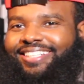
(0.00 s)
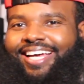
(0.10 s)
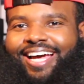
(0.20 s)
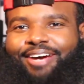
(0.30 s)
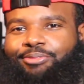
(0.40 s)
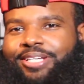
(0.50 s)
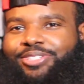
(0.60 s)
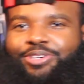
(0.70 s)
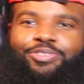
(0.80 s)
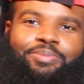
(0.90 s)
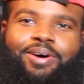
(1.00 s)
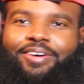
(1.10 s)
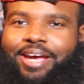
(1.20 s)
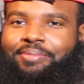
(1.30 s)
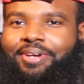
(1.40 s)
Like, I have went to a
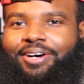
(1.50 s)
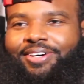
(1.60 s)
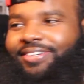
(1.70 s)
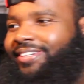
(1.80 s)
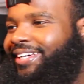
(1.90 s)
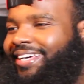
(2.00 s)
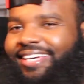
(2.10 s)
football game and all.